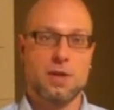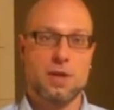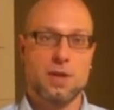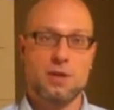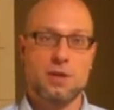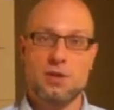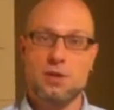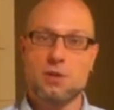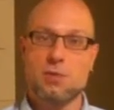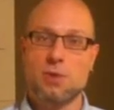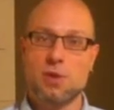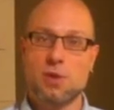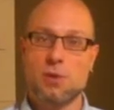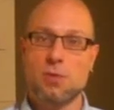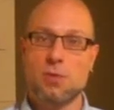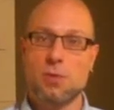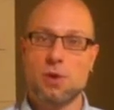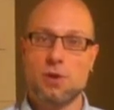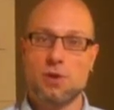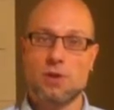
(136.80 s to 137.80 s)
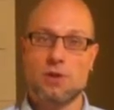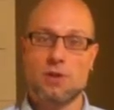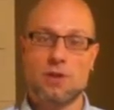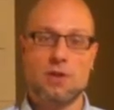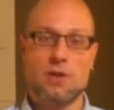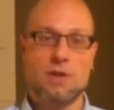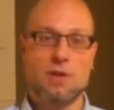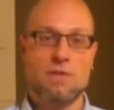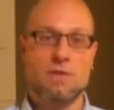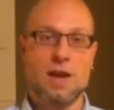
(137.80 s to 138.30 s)
And this has really worked to
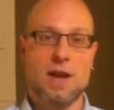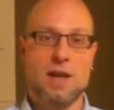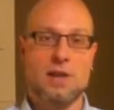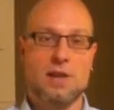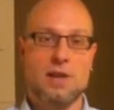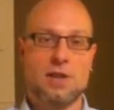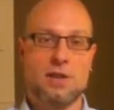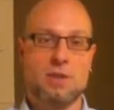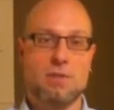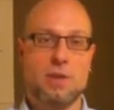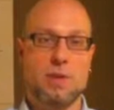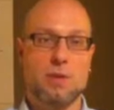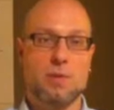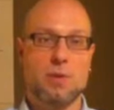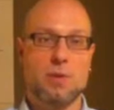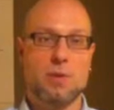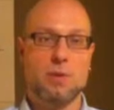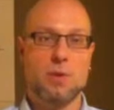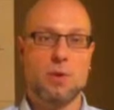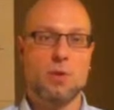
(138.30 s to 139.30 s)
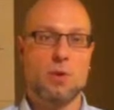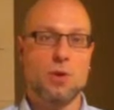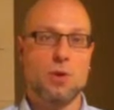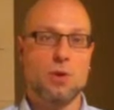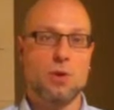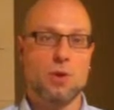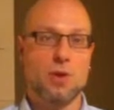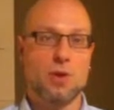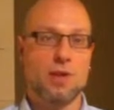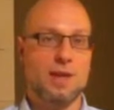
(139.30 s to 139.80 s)
the advantage of people who are
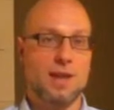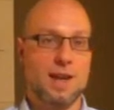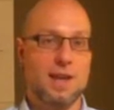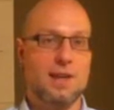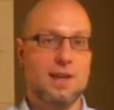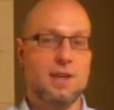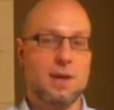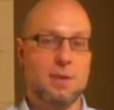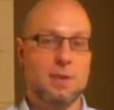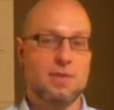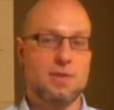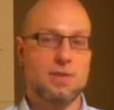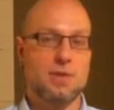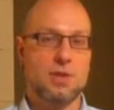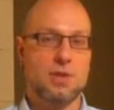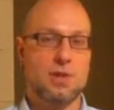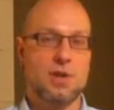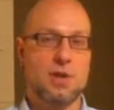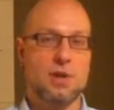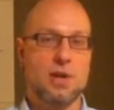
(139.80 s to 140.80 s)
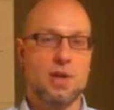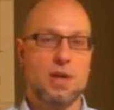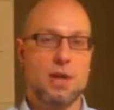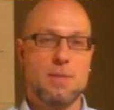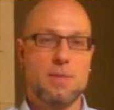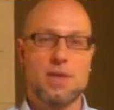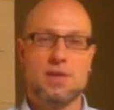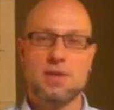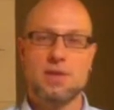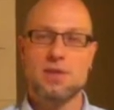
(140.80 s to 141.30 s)
recording in any type of studio,
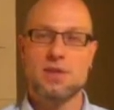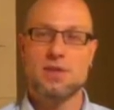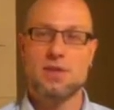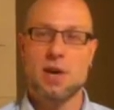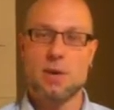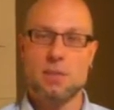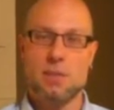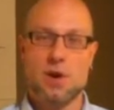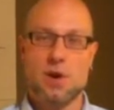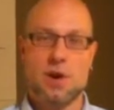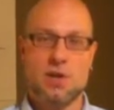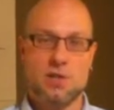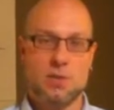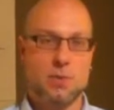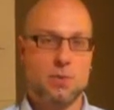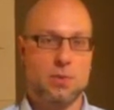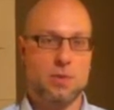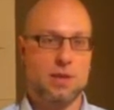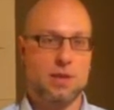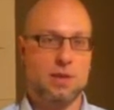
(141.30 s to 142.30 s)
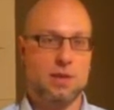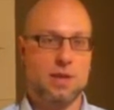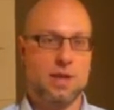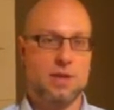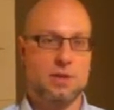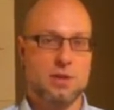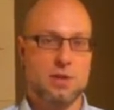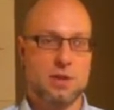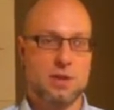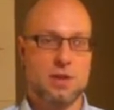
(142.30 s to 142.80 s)
because it is now possible within the
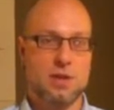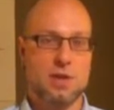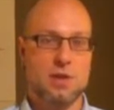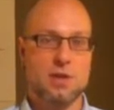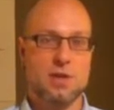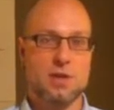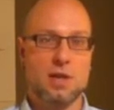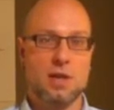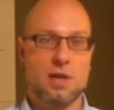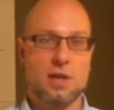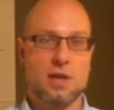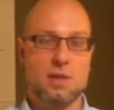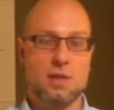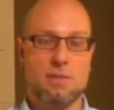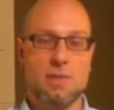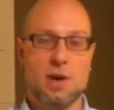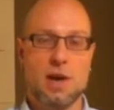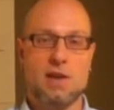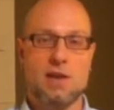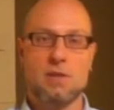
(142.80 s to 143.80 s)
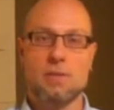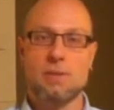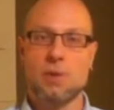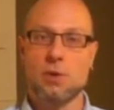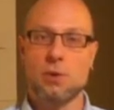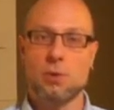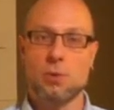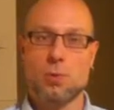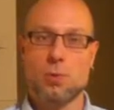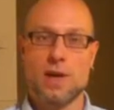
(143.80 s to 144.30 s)
last 10 years to buy from a
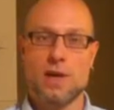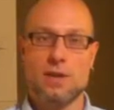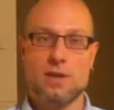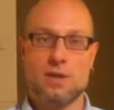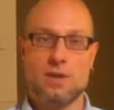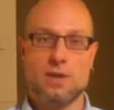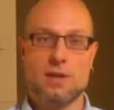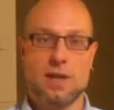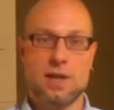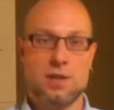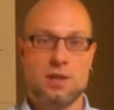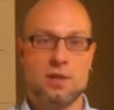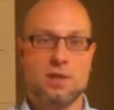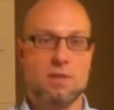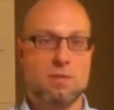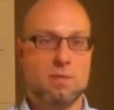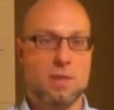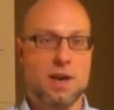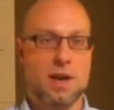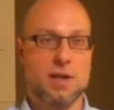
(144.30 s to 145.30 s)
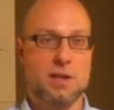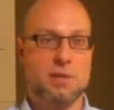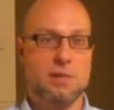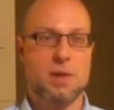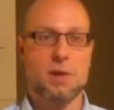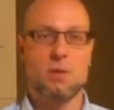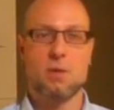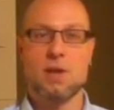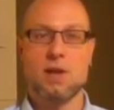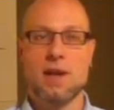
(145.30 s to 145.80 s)
great selection of mics
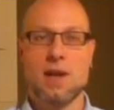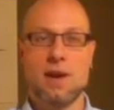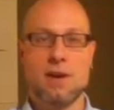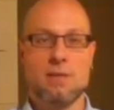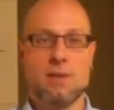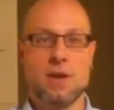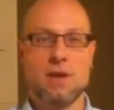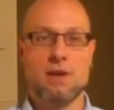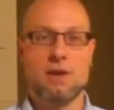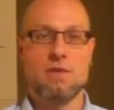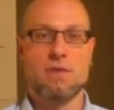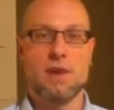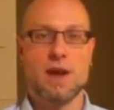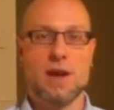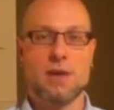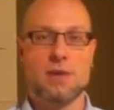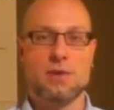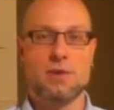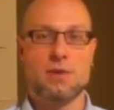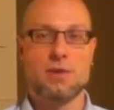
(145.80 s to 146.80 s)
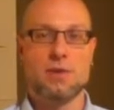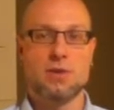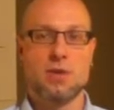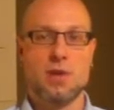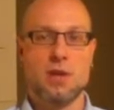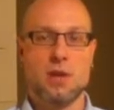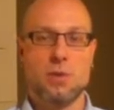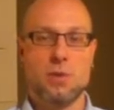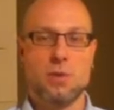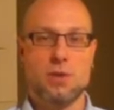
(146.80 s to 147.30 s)
by renowned manufacturers,
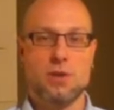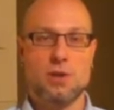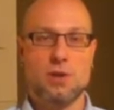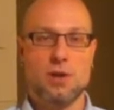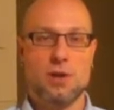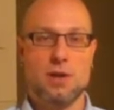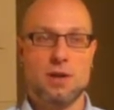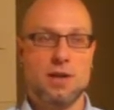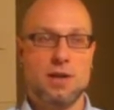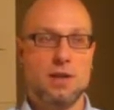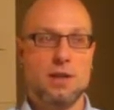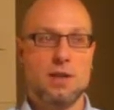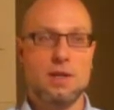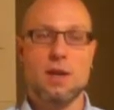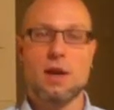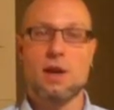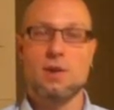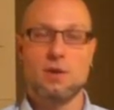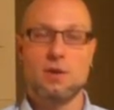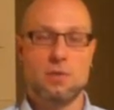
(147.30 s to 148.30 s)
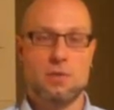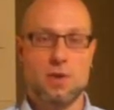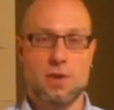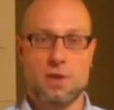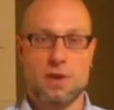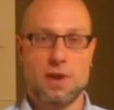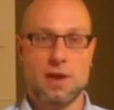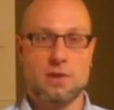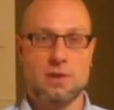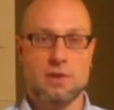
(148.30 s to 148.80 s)
which are in the under
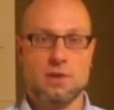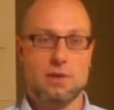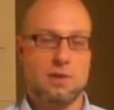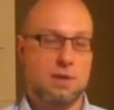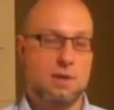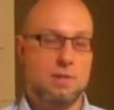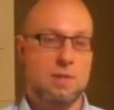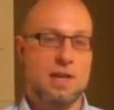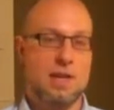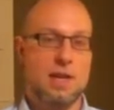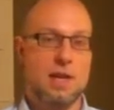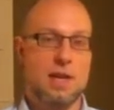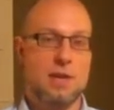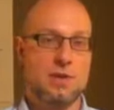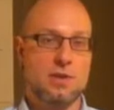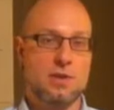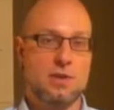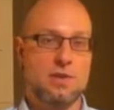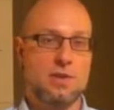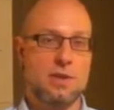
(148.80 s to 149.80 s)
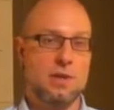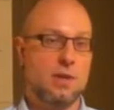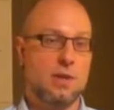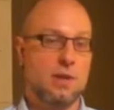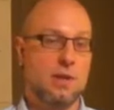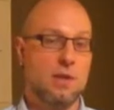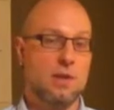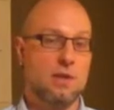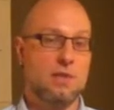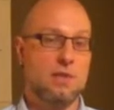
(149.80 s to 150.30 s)
$1,000, in many cases even
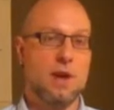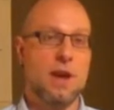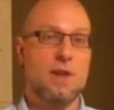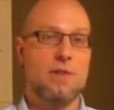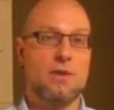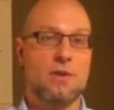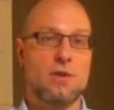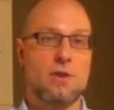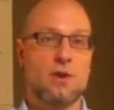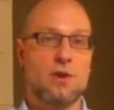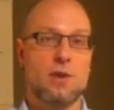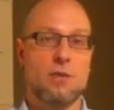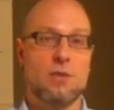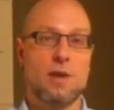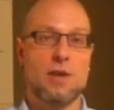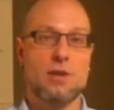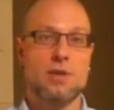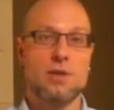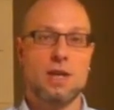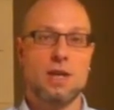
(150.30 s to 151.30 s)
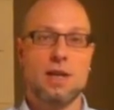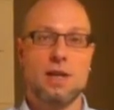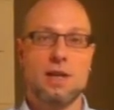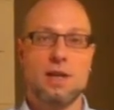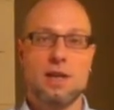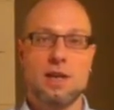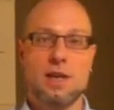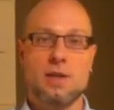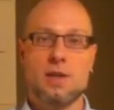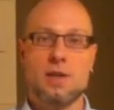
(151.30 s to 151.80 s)
in the under $500 range,
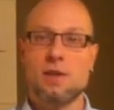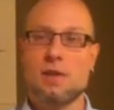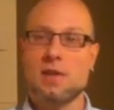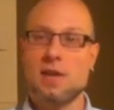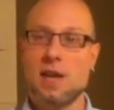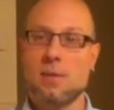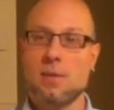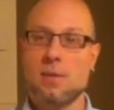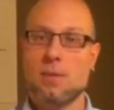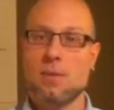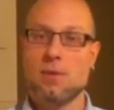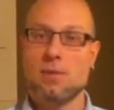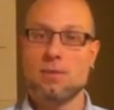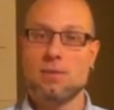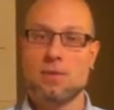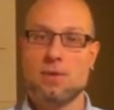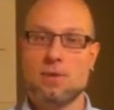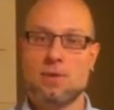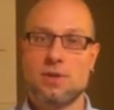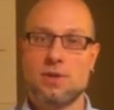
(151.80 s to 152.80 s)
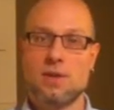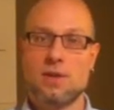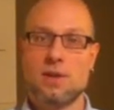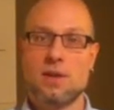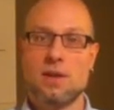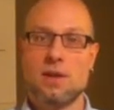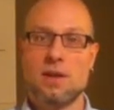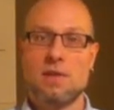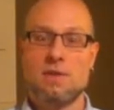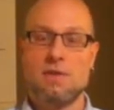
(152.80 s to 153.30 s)
yet that are capable of producing
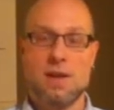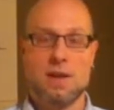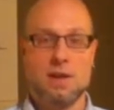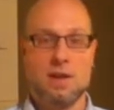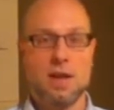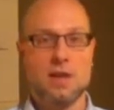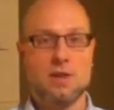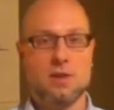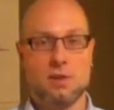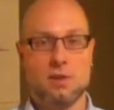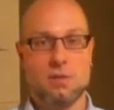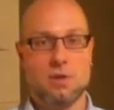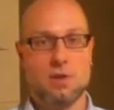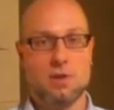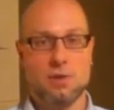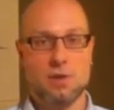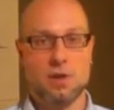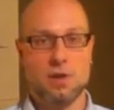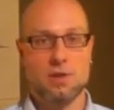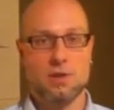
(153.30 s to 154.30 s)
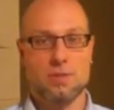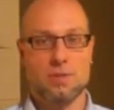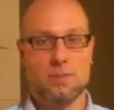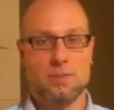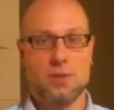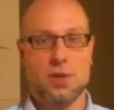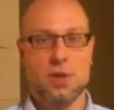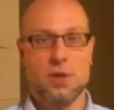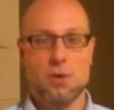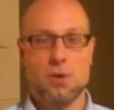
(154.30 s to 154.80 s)
fantastic recordings.
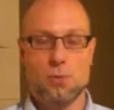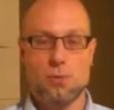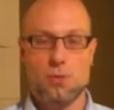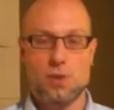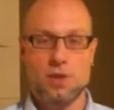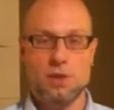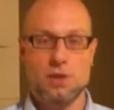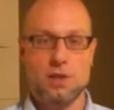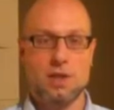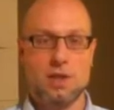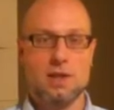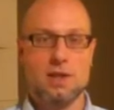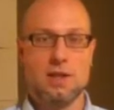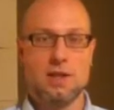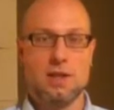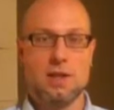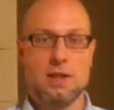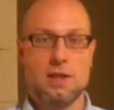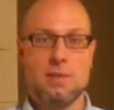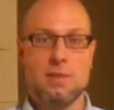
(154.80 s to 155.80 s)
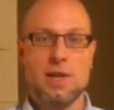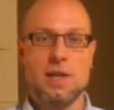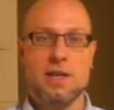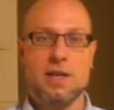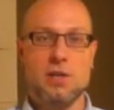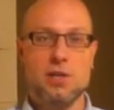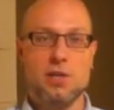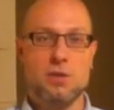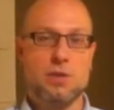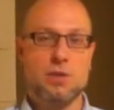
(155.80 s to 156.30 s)
Really, the main
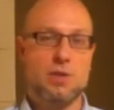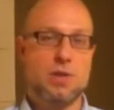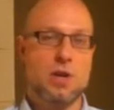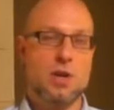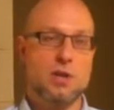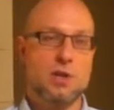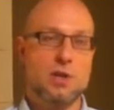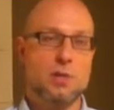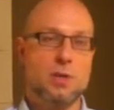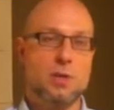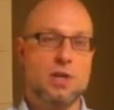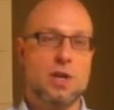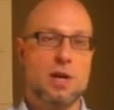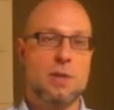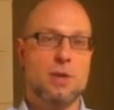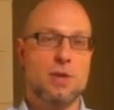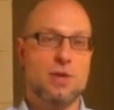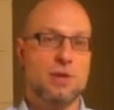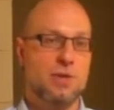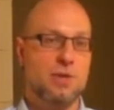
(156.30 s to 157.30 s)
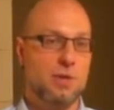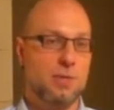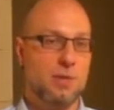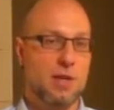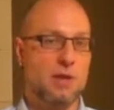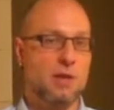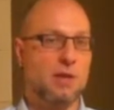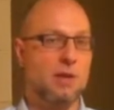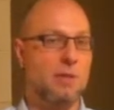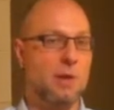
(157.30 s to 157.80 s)
issue is not so much how much you
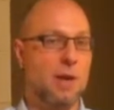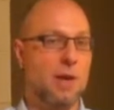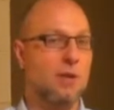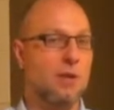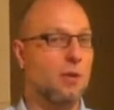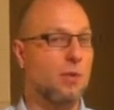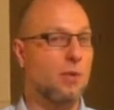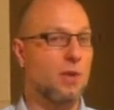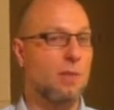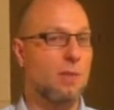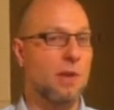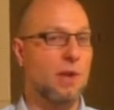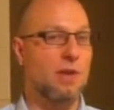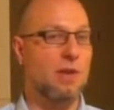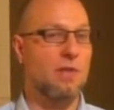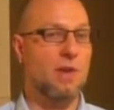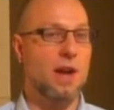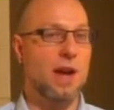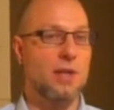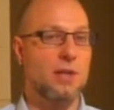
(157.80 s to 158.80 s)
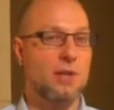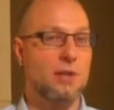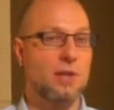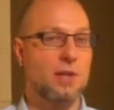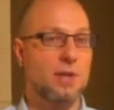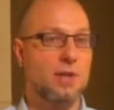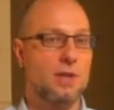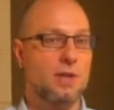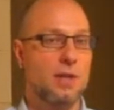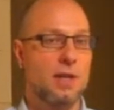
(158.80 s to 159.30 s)
spend on a mic or what the manufacturer
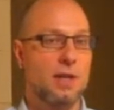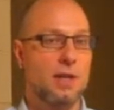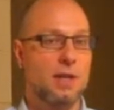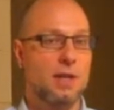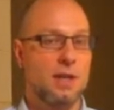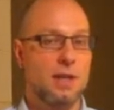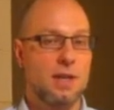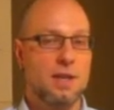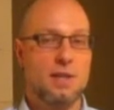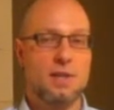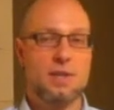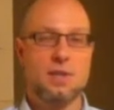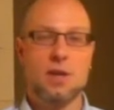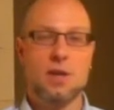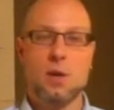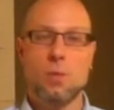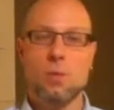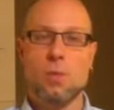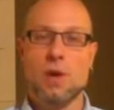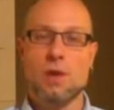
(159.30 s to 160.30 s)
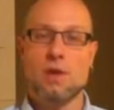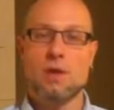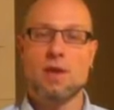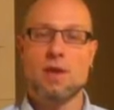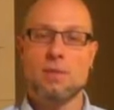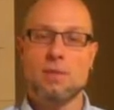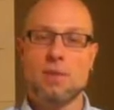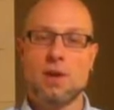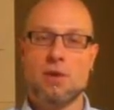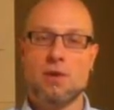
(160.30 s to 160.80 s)
is. It is whether
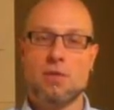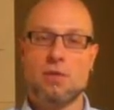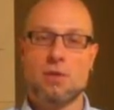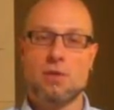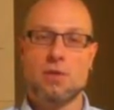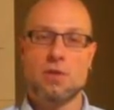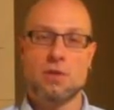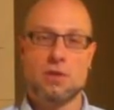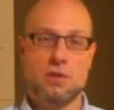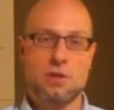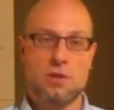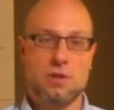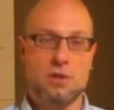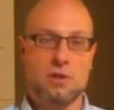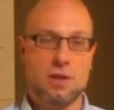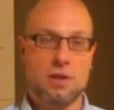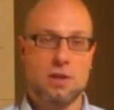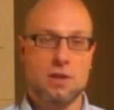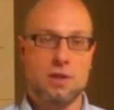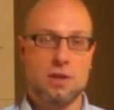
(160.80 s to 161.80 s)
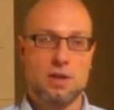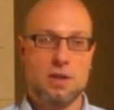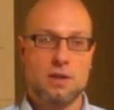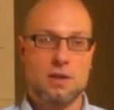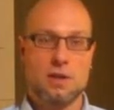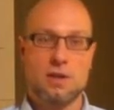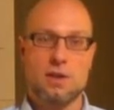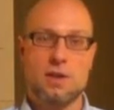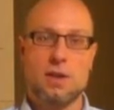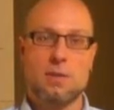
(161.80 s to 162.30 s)
that microphone is suited
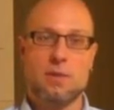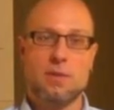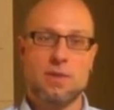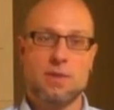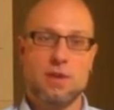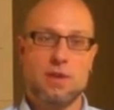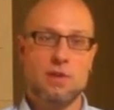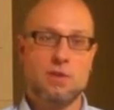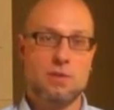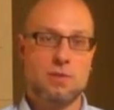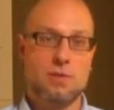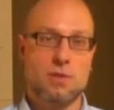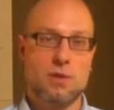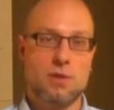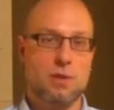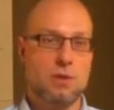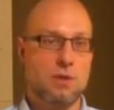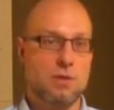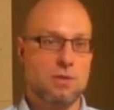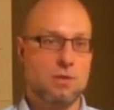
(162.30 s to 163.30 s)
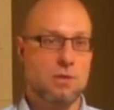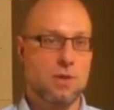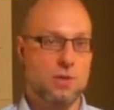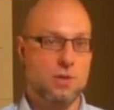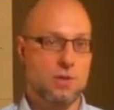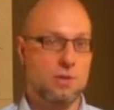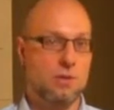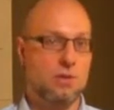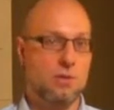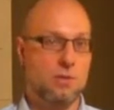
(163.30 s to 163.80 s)
to the type of instrument or voice
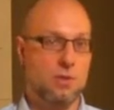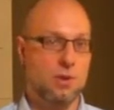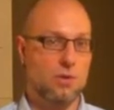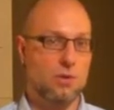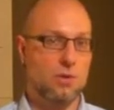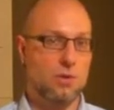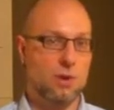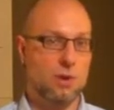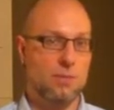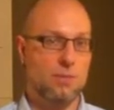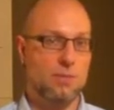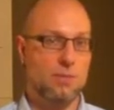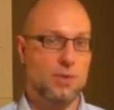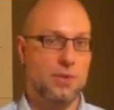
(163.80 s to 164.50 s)
that you're recording.